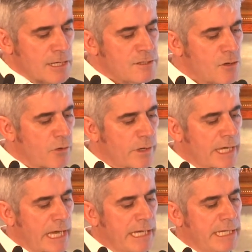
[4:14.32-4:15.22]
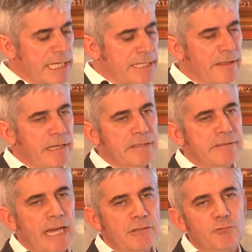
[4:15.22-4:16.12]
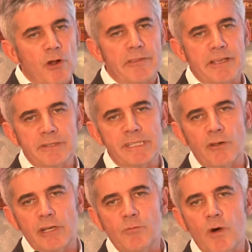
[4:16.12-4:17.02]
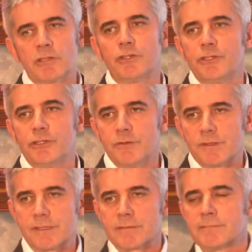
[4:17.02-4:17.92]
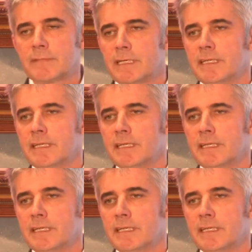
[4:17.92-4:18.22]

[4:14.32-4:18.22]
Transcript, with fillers: So in, in that world, there is only one good news,